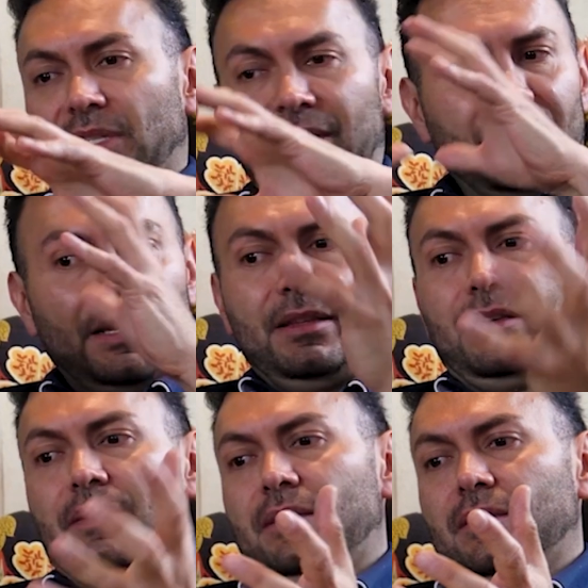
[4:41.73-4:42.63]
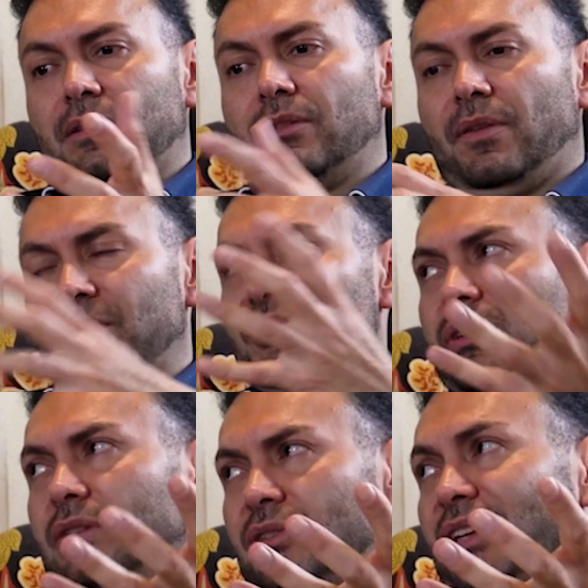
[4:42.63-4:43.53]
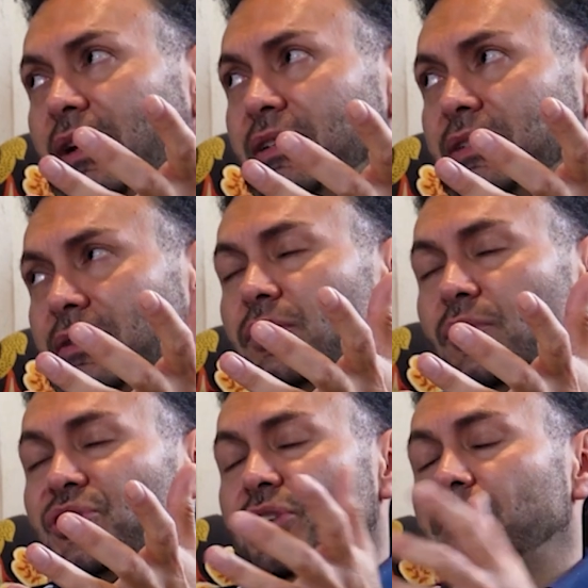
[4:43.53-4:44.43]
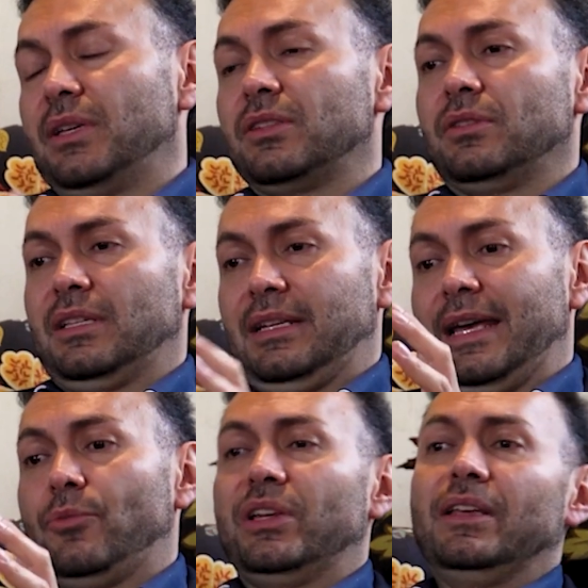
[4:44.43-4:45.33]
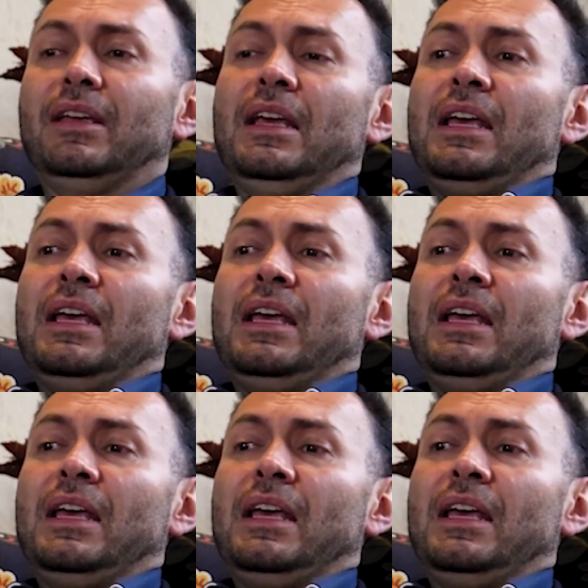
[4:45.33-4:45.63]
let's say, the shares, ownership, yes, equity.